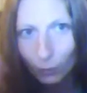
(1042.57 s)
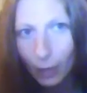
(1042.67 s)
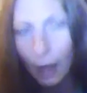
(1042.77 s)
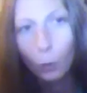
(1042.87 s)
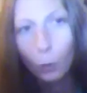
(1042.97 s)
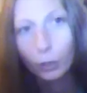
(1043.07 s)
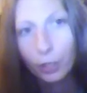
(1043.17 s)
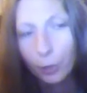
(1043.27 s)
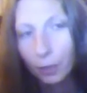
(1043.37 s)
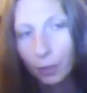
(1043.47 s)
outwardly
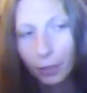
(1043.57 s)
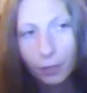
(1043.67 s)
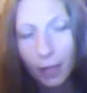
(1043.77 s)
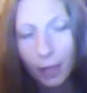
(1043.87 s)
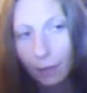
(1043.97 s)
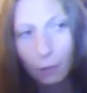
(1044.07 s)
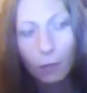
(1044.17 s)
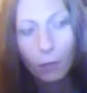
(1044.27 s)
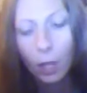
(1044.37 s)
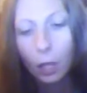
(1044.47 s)
doing things and having
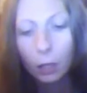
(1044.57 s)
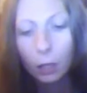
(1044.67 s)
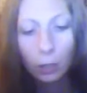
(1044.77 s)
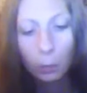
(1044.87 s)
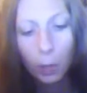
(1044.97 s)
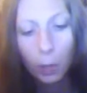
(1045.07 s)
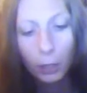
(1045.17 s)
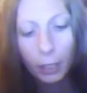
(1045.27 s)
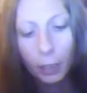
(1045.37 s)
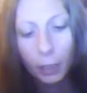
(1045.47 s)
fun,
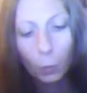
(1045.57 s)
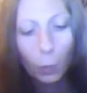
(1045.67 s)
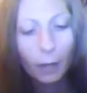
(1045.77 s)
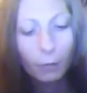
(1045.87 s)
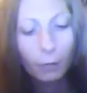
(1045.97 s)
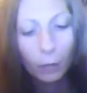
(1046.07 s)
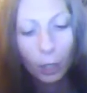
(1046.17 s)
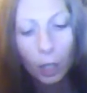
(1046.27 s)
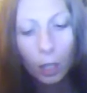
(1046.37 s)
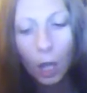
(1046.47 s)
partying,
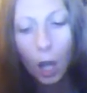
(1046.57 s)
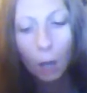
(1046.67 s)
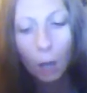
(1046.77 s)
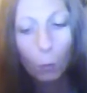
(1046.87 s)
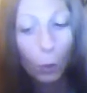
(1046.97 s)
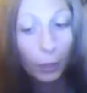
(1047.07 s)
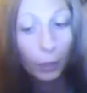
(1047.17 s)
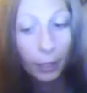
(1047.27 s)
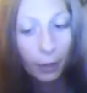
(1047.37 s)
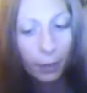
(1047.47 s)
whatever,
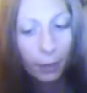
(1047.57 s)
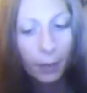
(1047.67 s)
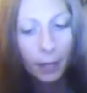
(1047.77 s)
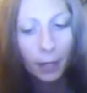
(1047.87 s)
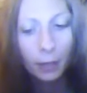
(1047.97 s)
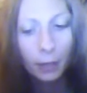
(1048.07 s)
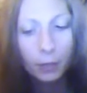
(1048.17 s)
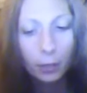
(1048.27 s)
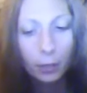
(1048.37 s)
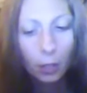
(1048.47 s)
working on things,
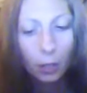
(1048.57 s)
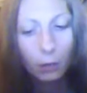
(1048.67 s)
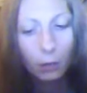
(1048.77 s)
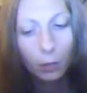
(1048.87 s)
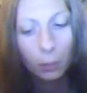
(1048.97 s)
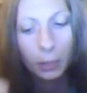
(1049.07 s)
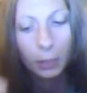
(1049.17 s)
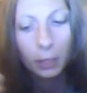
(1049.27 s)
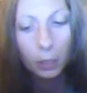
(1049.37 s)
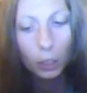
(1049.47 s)
maybe
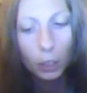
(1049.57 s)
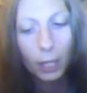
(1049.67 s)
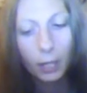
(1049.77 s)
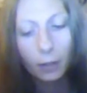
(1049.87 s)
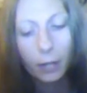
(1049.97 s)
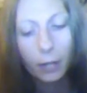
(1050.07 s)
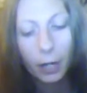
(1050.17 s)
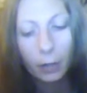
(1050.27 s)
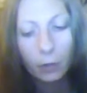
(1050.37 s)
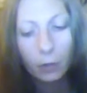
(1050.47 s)
initiating
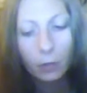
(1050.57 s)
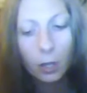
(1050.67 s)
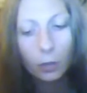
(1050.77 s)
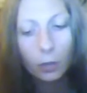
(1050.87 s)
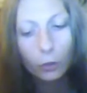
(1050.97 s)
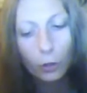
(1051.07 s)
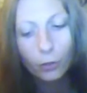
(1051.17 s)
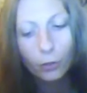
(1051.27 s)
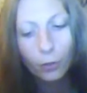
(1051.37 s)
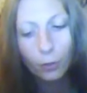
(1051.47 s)
things. There's
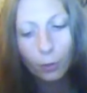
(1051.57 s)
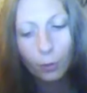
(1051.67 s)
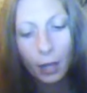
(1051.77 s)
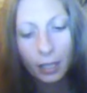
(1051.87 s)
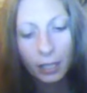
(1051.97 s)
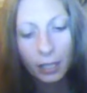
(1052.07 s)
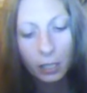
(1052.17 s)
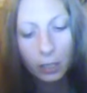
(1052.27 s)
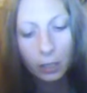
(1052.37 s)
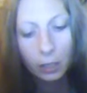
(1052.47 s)
also that need
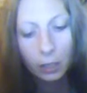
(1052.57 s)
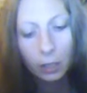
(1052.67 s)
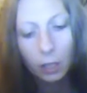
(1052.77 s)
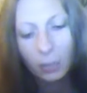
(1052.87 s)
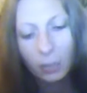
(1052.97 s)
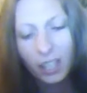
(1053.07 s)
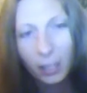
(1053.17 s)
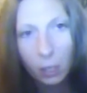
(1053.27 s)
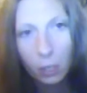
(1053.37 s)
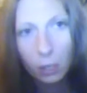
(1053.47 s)
to come in
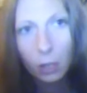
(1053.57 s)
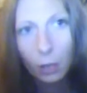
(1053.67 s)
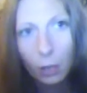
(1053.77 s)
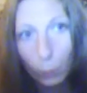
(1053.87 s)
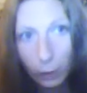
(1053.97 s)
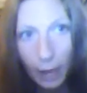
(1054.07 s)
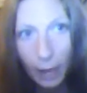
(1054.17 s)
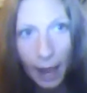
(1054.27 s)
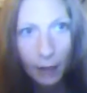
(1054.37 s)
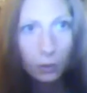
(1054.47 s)
and just
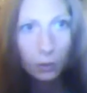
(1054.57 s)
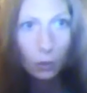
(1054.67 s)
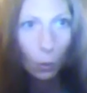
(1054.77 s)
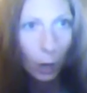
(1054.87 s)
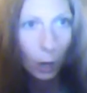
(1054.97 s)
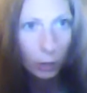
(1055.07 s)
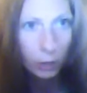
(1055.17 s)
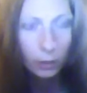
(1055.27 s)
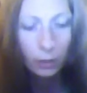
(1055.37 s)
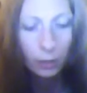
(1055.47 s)
relax, go watch the
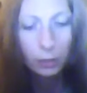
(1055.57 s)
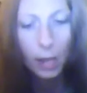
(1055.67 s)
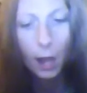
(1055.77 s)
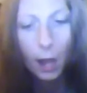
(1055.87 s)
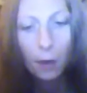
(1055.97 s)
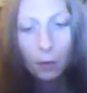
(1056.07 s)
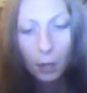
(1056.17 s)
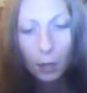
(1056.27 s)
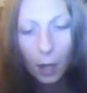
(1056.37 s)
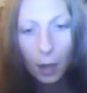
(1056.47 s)
sunset,
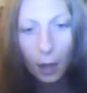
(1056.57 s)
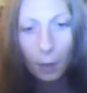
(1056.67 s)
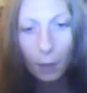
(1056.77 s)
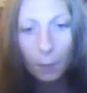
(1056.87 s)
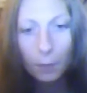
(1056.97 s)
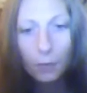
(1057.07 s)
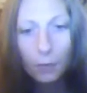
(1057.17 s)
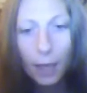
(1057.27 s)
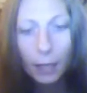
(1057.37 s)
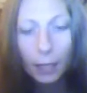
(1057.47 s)

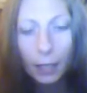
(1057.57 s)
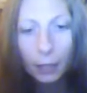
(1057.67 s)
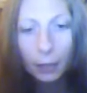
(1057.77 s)
that kind of.